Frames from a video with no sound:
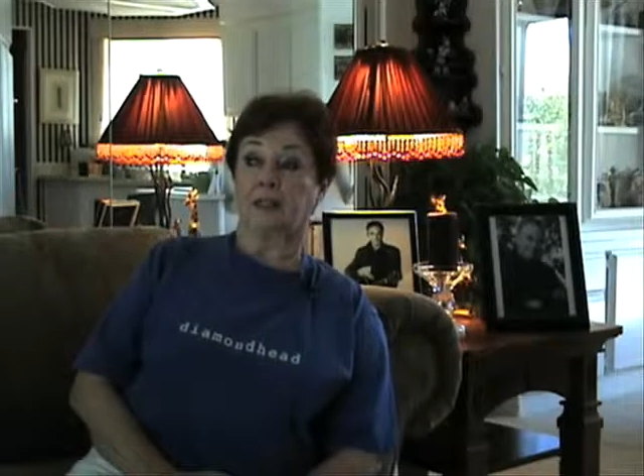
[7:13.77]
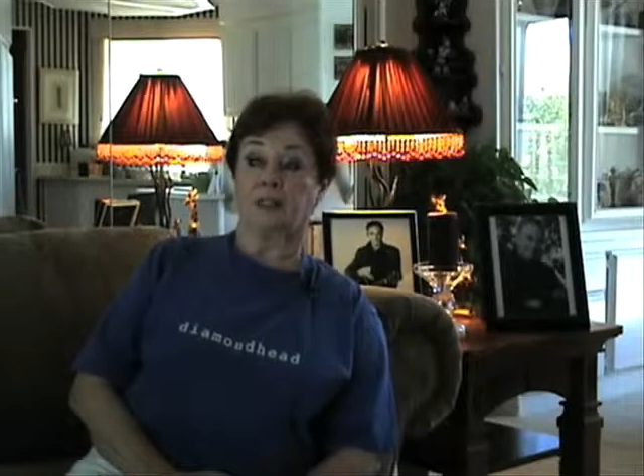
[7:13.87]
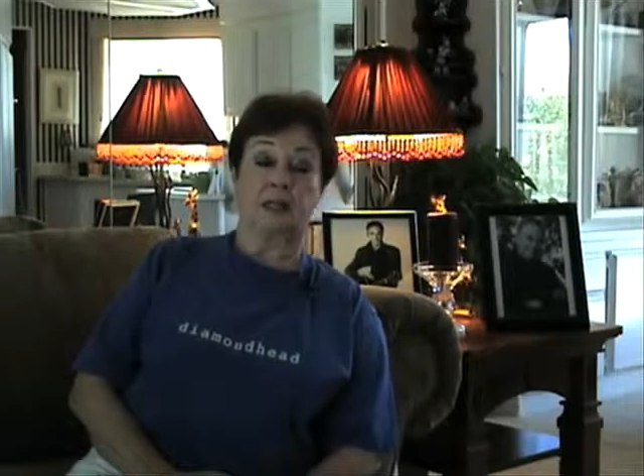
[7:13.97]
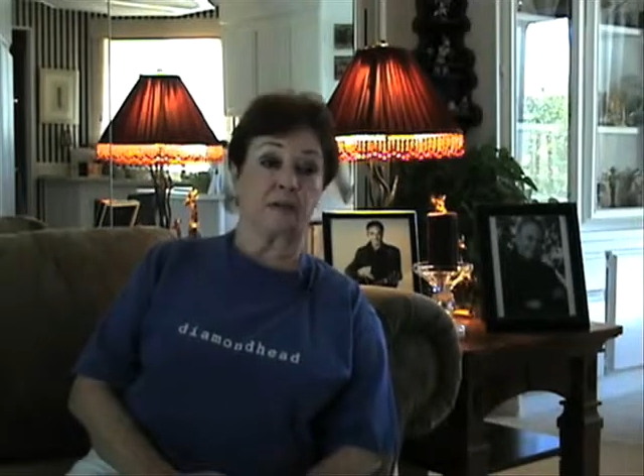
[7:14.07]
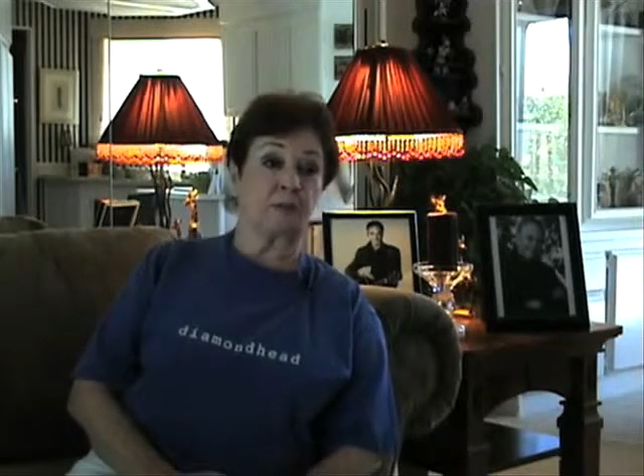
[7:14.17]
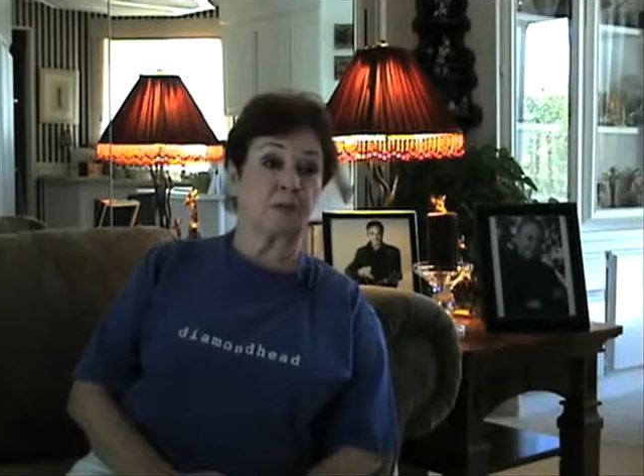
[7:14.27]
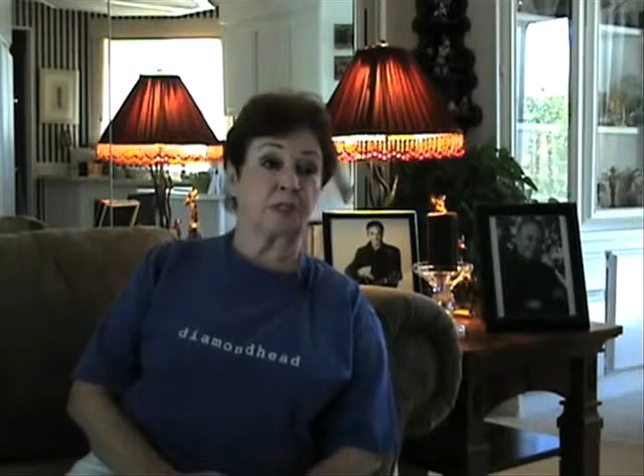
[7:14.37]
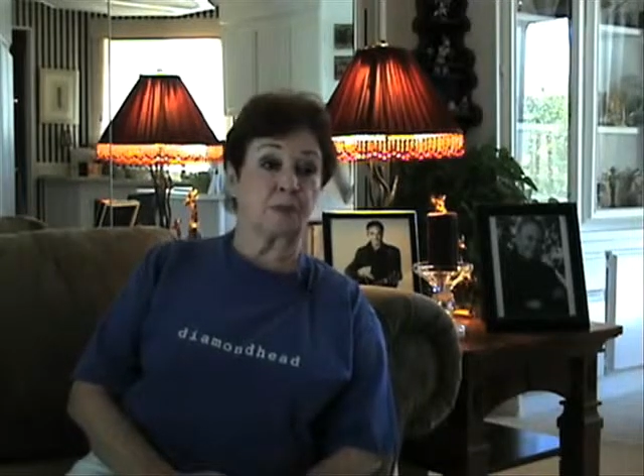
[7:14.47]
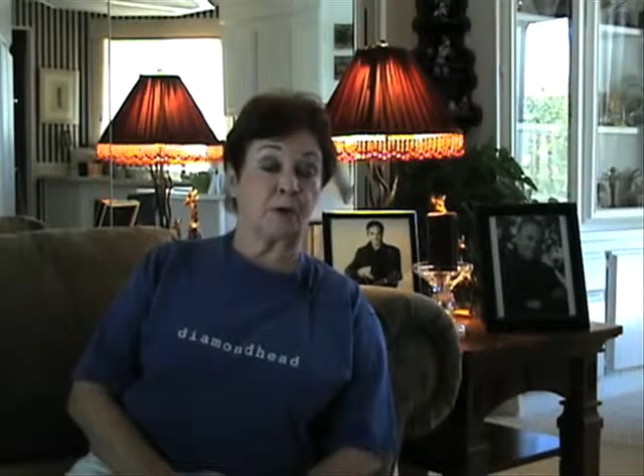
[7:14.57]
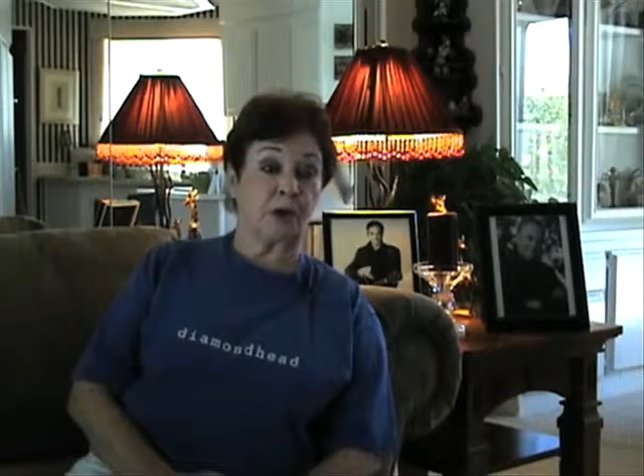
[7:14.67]
he never
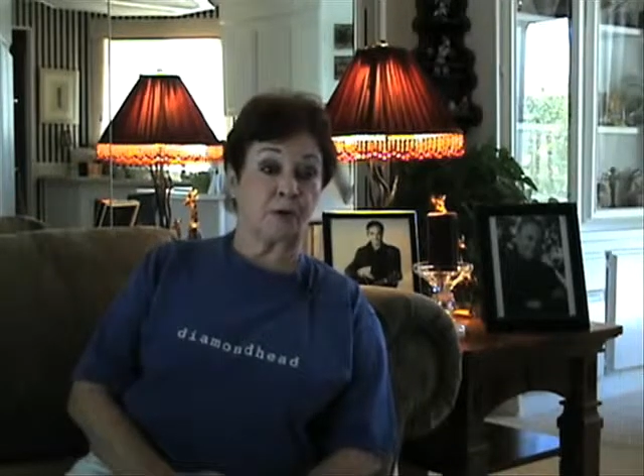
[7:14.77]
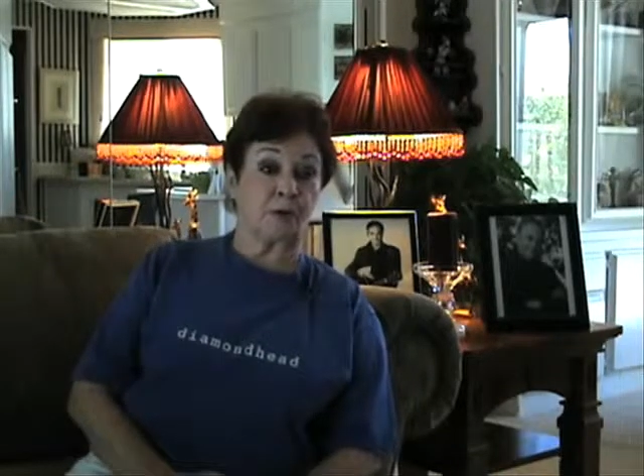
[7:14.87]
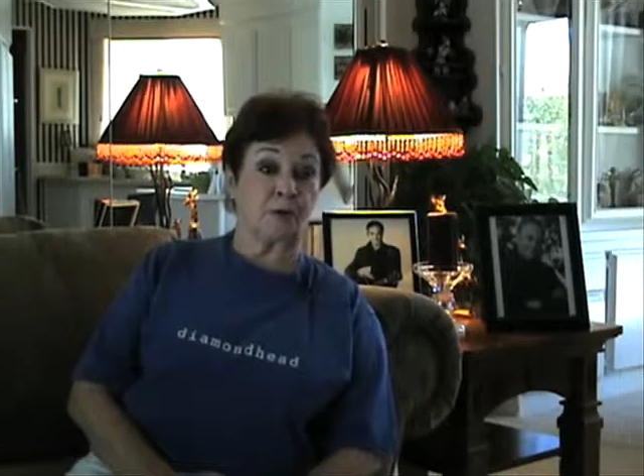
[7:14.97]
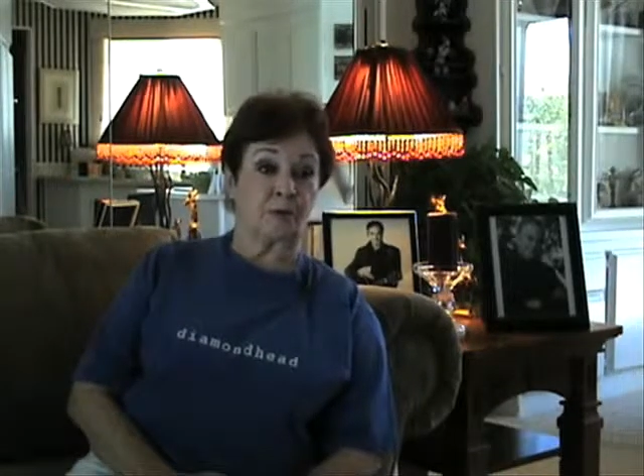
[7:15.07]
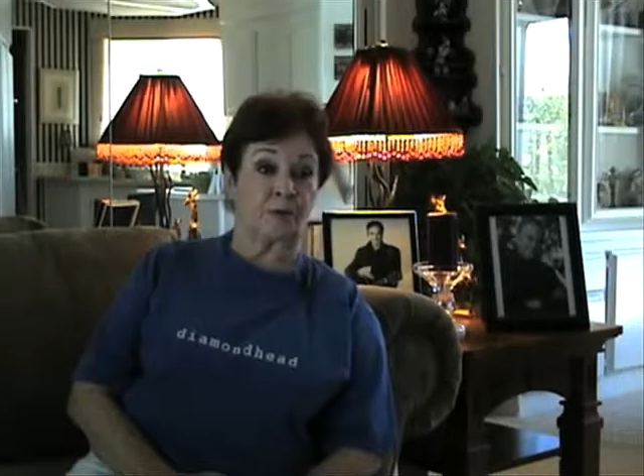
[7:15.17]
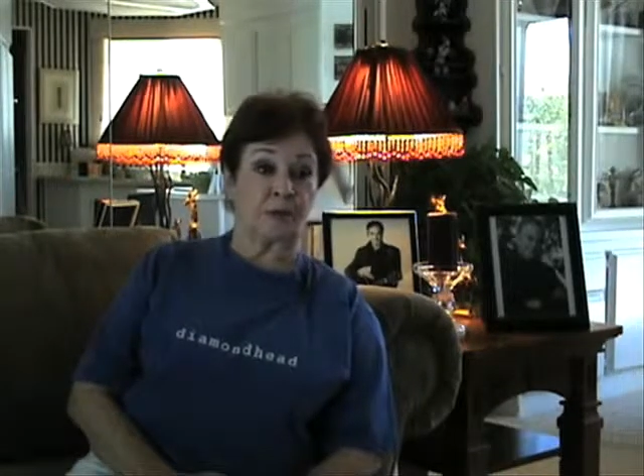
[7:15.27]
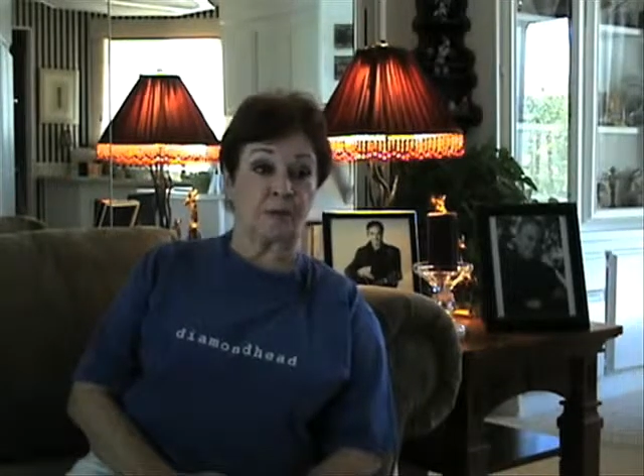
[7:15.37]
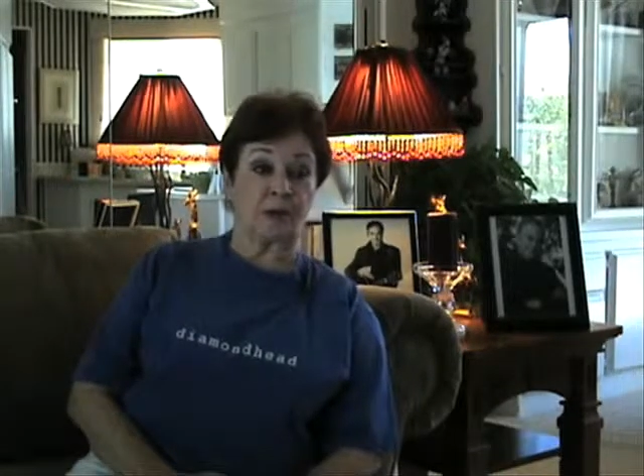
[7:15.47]
missed a payroll with them.